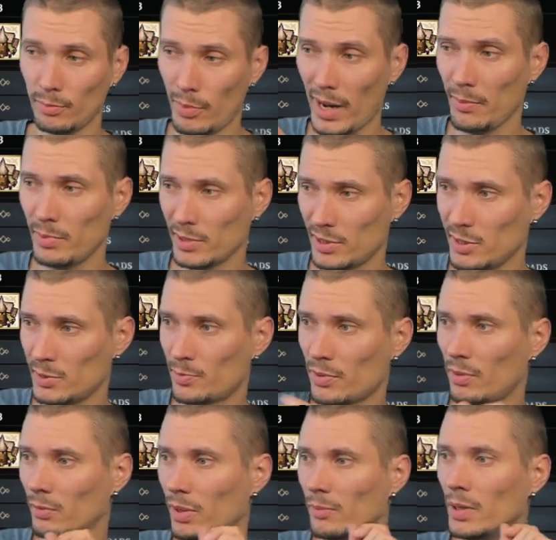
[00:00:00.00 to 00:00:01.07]
to bypass this
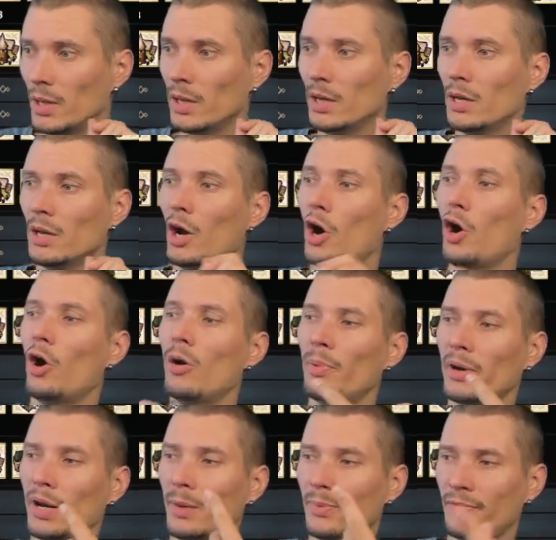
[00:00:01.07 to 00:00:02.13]
problem.
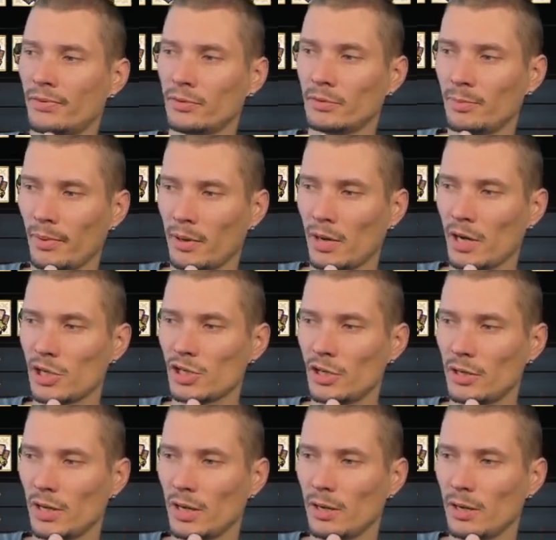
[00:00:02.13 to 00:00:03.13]
Open up a fruit production